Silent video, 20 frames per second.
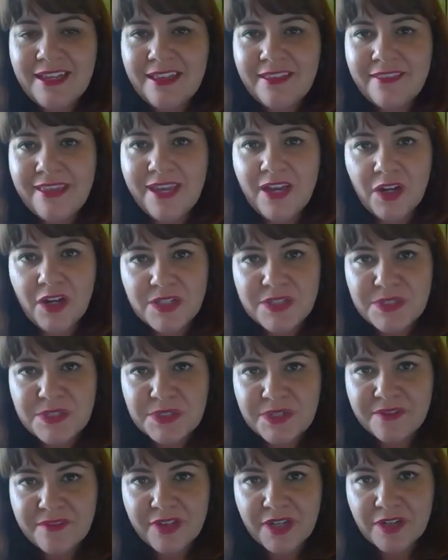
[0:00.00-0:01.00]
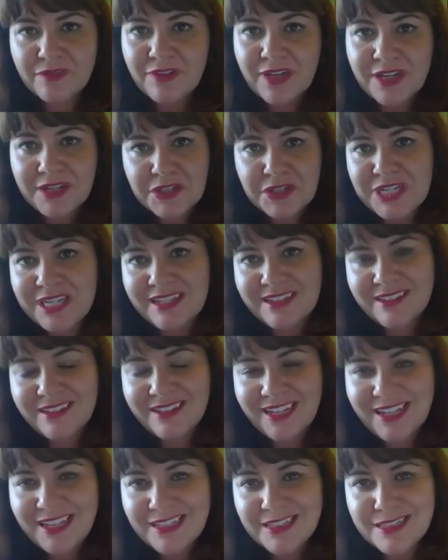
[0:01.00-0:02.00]
they all serve their function.
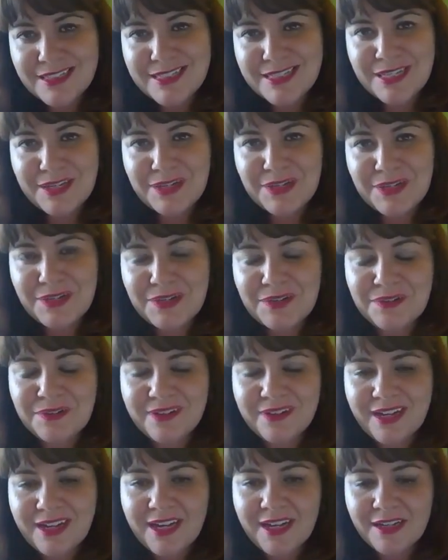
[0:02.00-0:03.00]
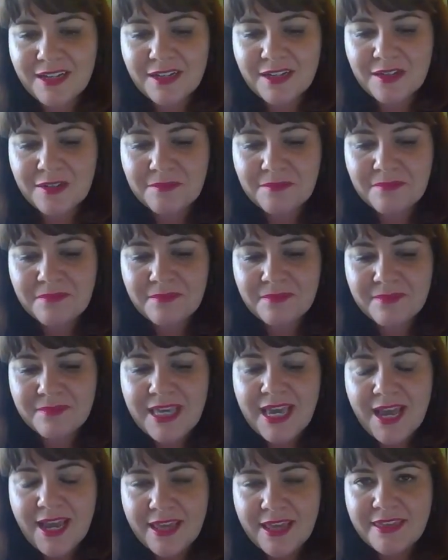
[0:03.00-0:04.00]
And so,
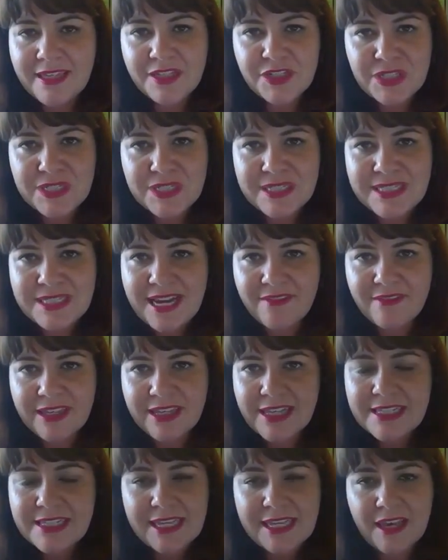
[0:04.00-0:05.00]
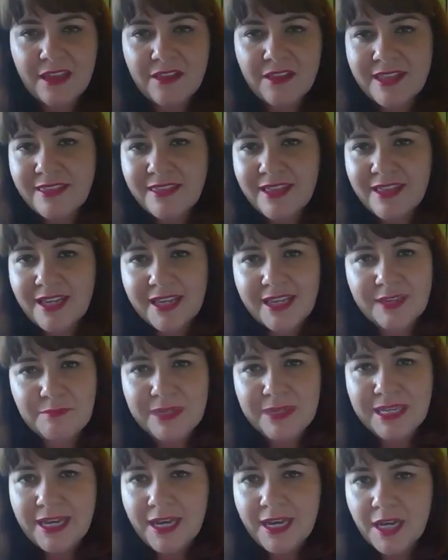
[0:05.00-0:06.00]
I think just having a scale like that can
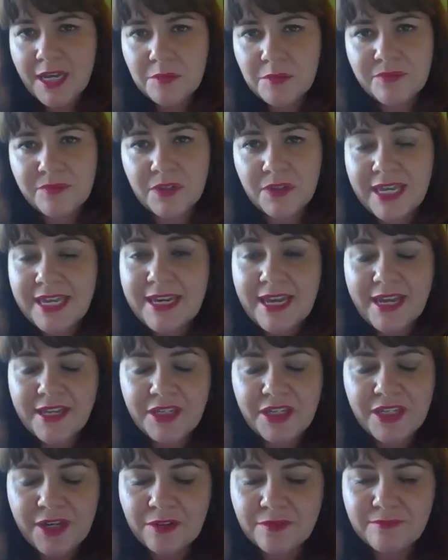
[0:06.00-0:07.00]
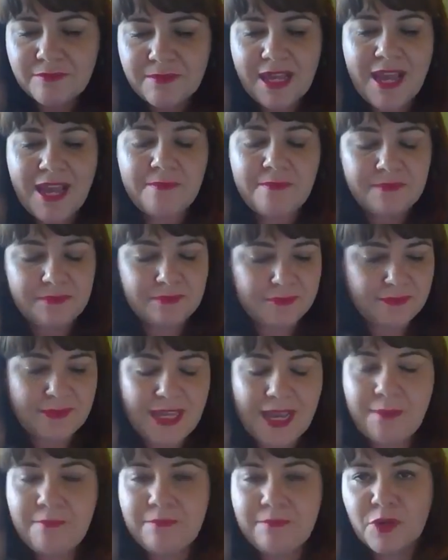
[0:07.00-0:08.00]
be helpful. And
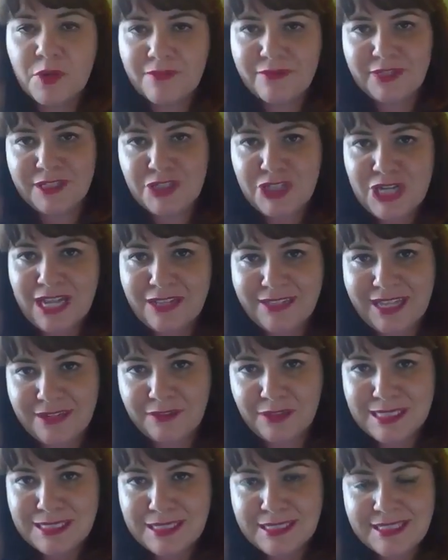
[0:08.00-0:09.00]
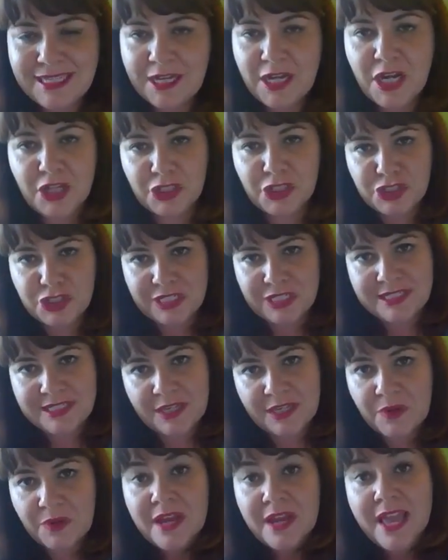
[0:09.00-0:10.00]
I'm more of a child adolescent psychologist.
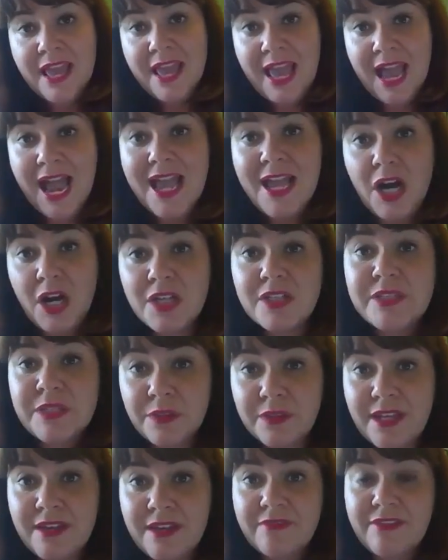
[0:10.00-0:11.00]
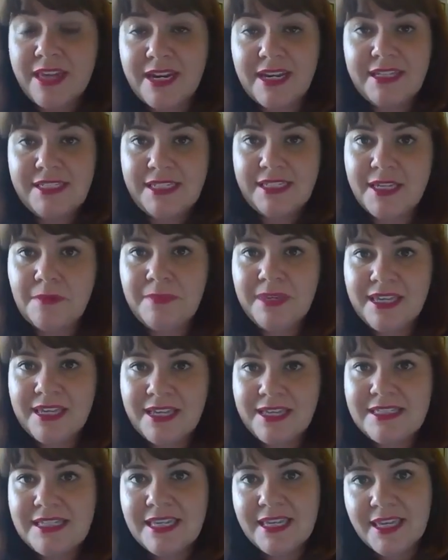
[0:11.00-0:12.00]
So I also love that idea
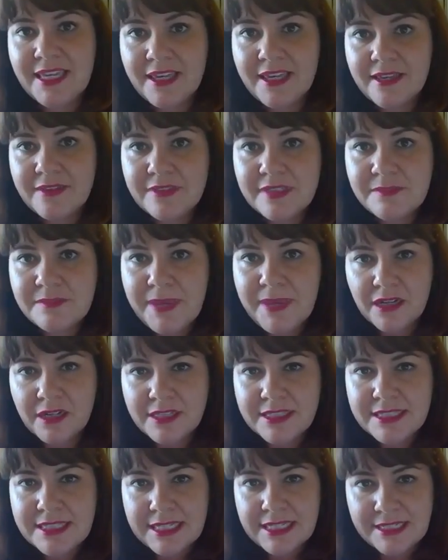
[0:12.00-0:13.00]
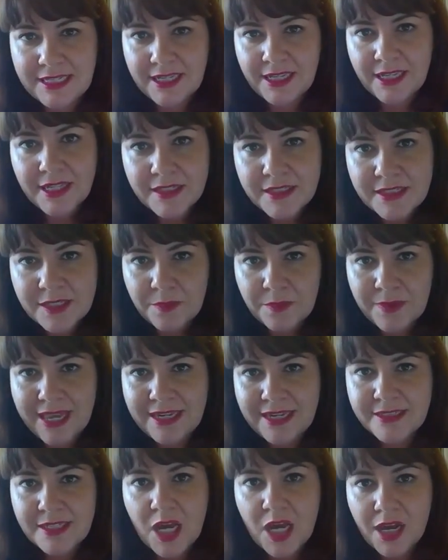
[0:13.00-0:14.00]
because it gives parents and teens a way to
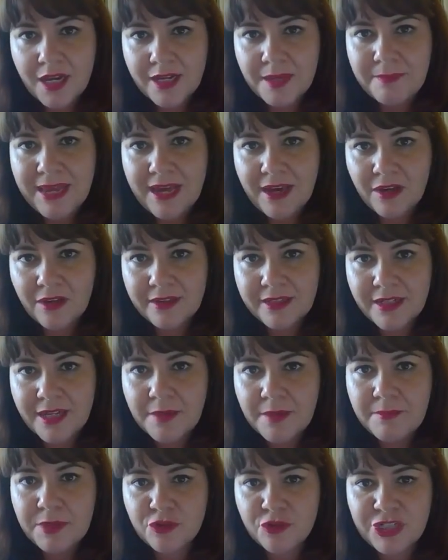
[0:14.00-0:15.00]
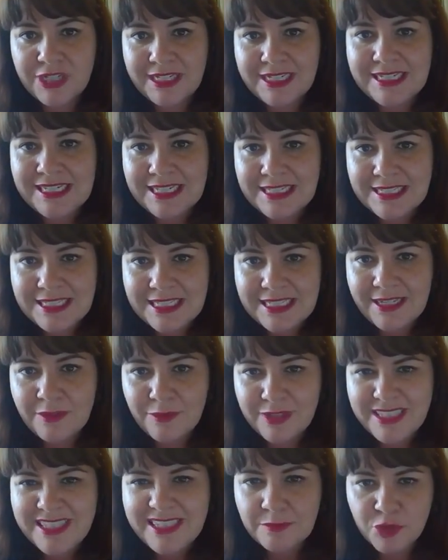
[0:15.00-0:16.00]
talk about emotion intensity with
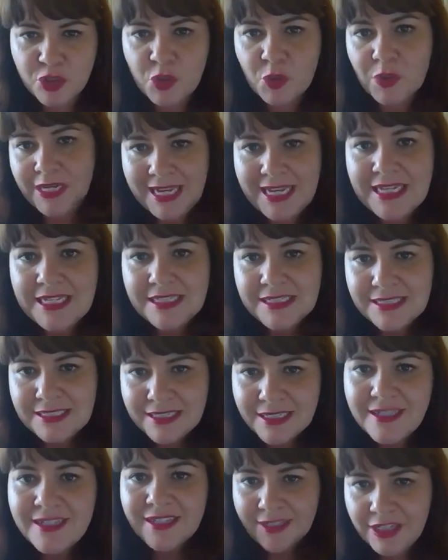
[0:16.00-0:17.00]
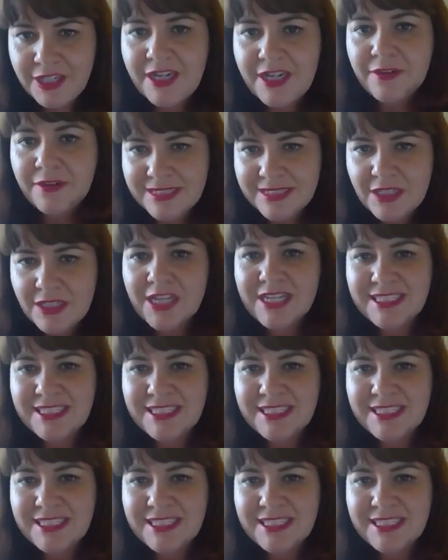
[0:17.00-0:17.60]
some shorthand. As long as